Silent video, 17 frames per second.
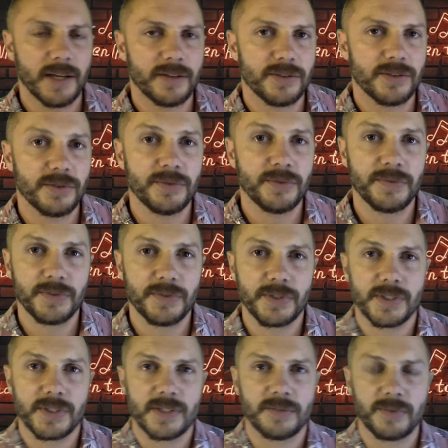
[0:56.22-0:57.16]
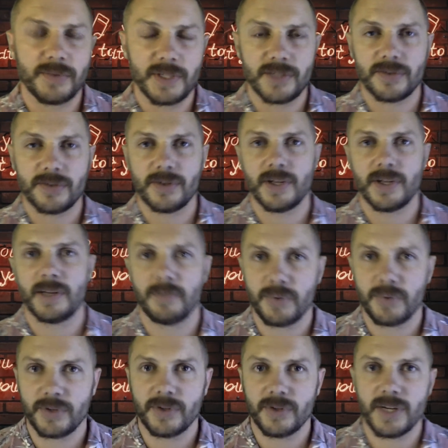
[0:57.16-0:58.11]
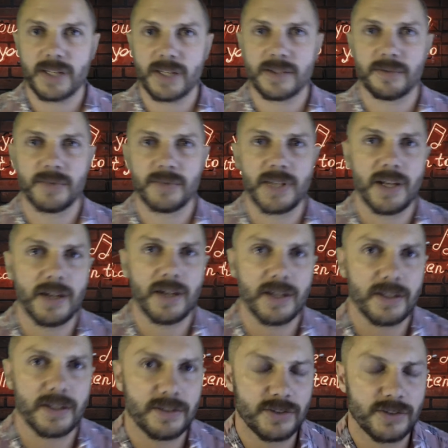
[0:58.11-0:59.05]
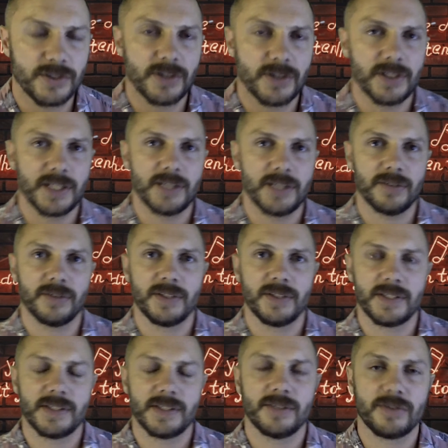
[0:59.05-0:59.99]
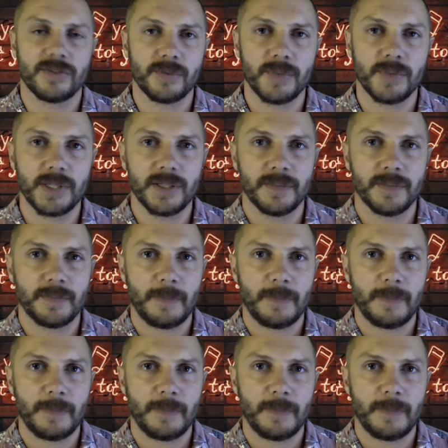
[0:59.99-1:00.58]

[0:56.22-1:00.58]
tool for us as we try and progress with our journey on this instrument.